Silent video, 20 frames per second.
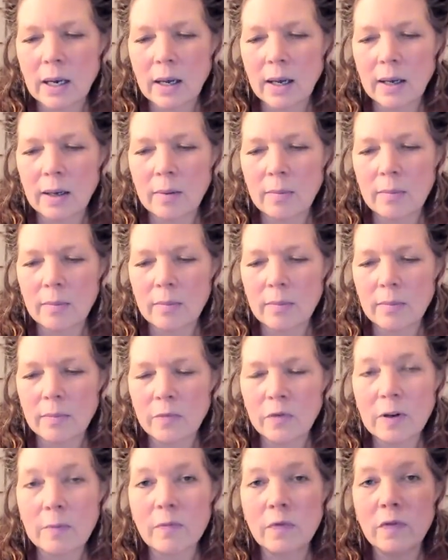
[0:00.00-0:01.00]

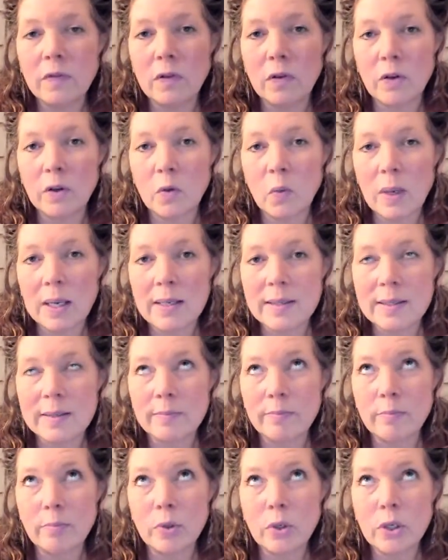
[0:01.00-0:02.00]
from
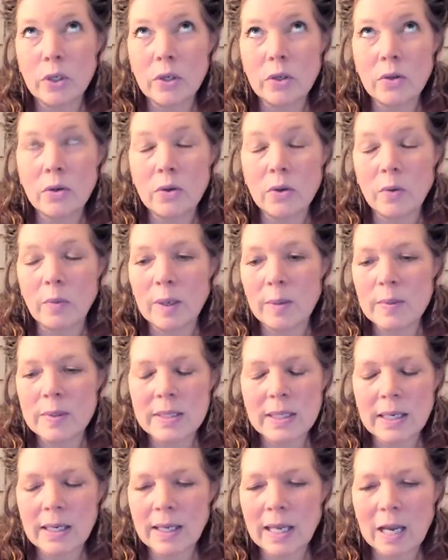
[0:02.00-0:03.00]
Flournoy's book or
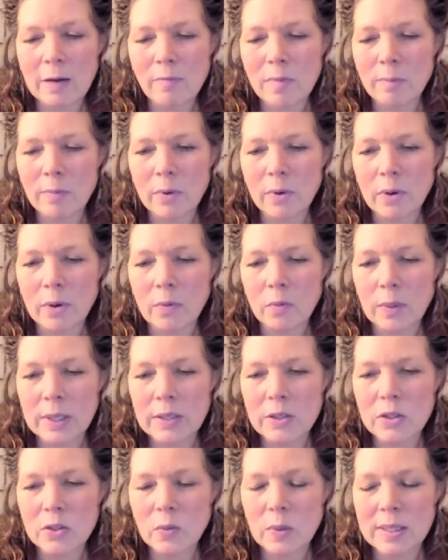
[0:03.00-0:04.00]
website, I can't remember
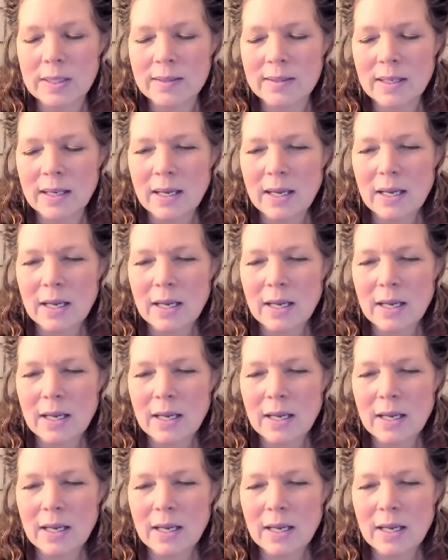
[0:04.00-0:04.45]
which, was,